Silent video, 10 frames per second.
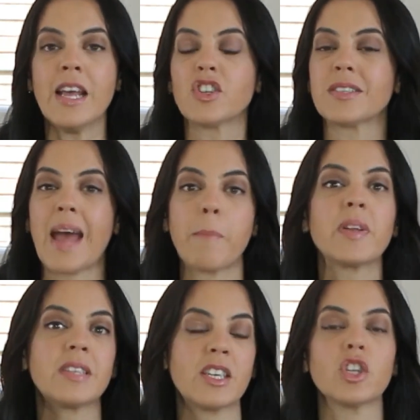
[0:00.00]
just that
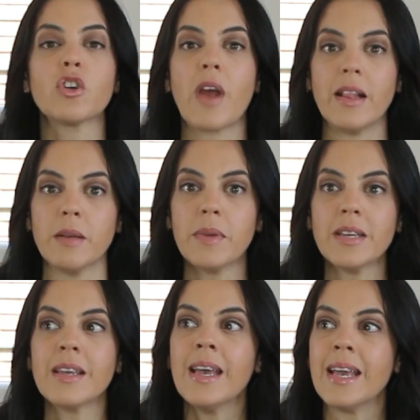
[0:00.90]
particular
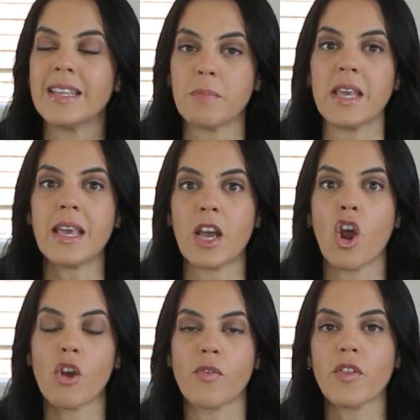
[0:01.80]
element is making it
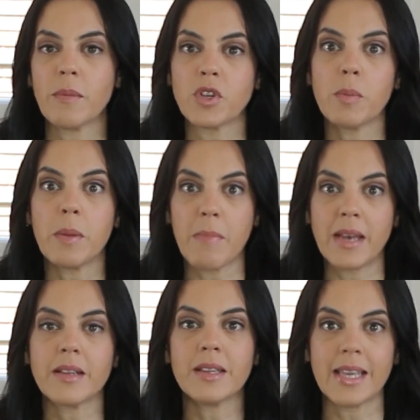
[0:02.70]
hard for them to be
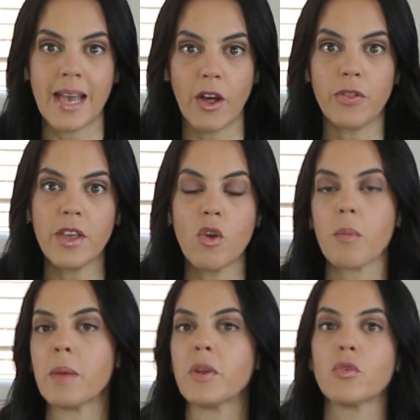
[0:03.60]
mentally healthy
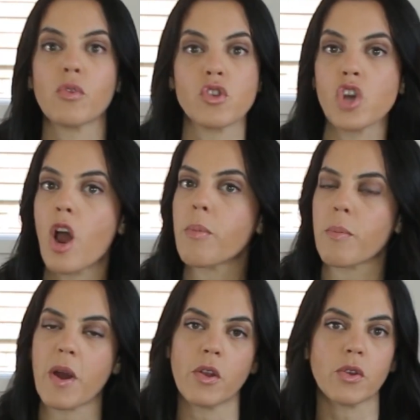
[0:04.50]
or maybe do their job
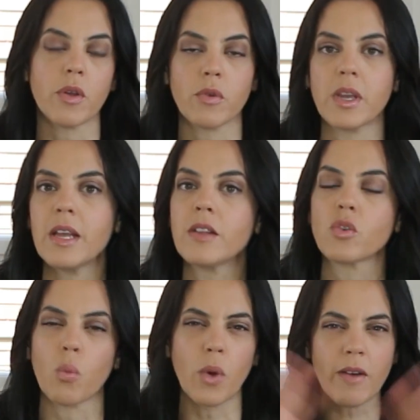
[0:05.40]
or parent their other kids
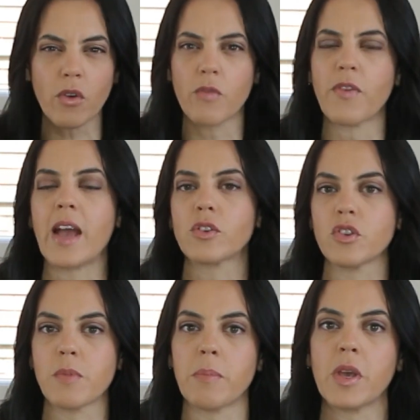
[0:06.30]
or whatever
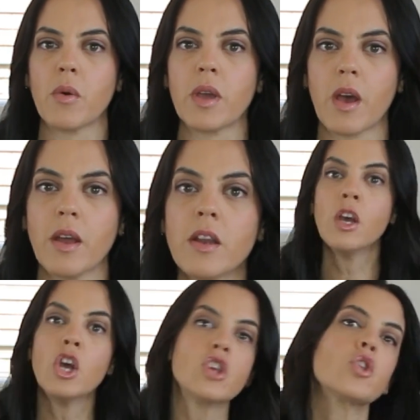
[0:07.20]
factors might be going on.
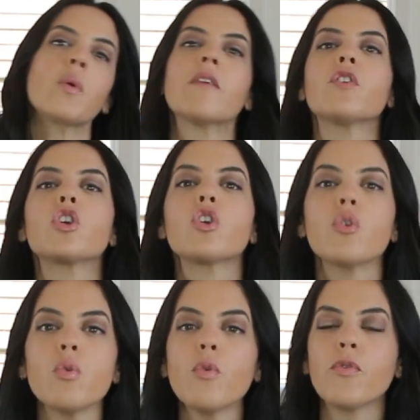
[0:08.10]
So if
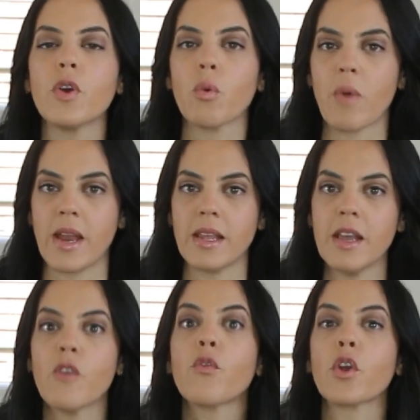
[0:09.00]
you feel
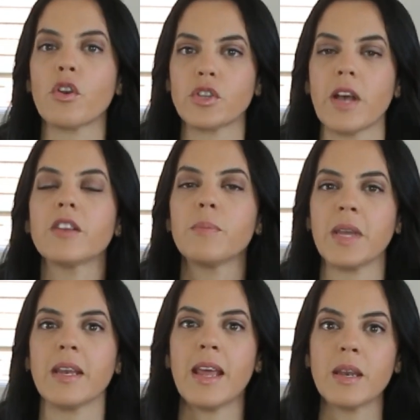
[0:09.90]
ready for your child to
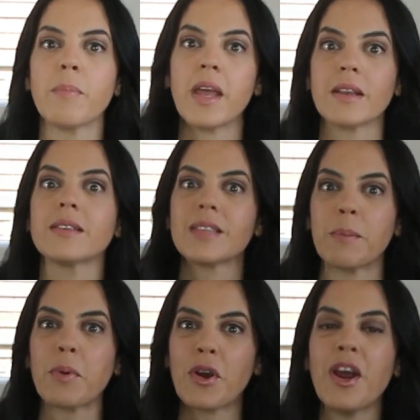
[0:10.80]
be an independent
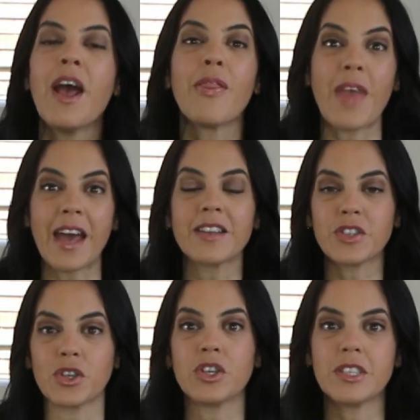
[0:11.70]
sleeper, that
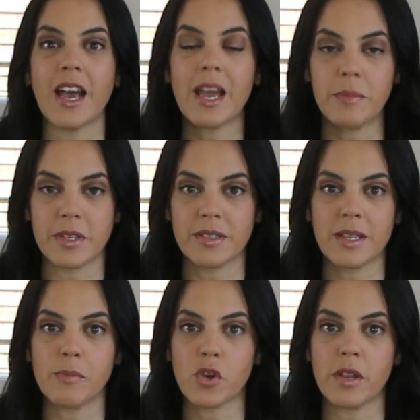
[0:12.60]
is a good time to
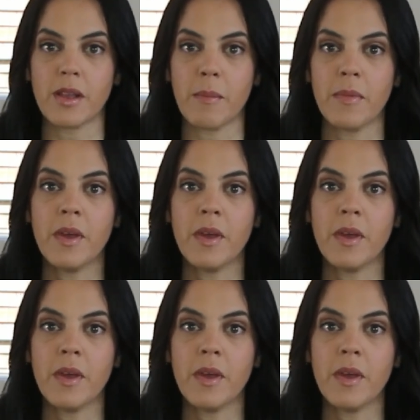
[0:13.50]
sleep train them.